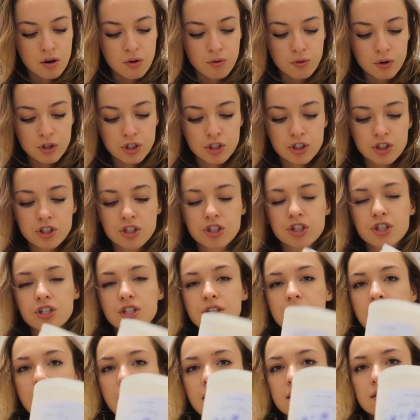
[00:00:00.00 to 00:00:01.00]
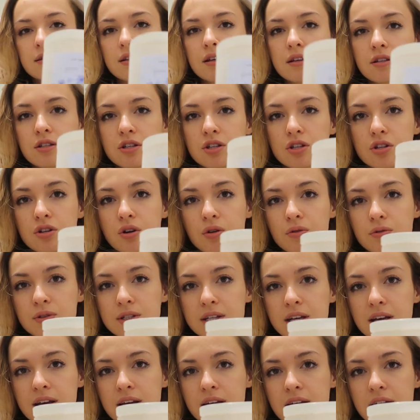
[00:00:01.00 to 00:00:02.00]
which says Snow
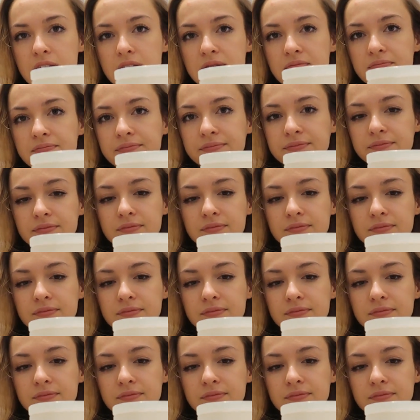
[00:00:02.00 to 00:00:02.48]
Day.